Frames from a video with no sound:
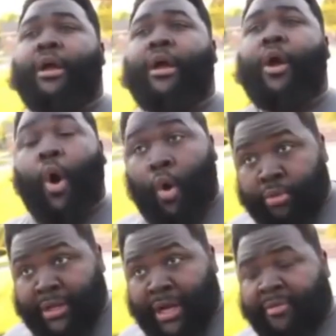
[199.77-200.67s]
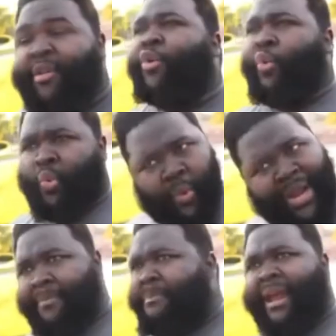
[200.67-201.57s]
hold up, wait a
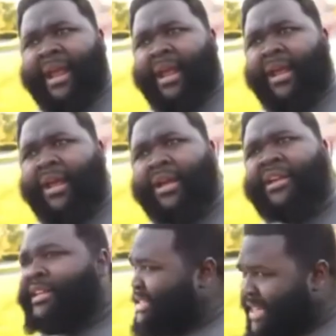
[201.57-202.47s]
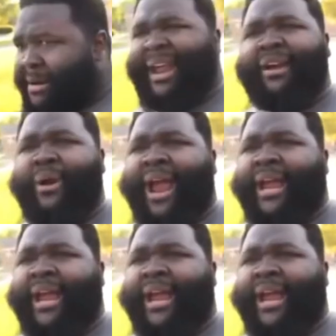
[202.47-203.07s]
minute, something ain't right.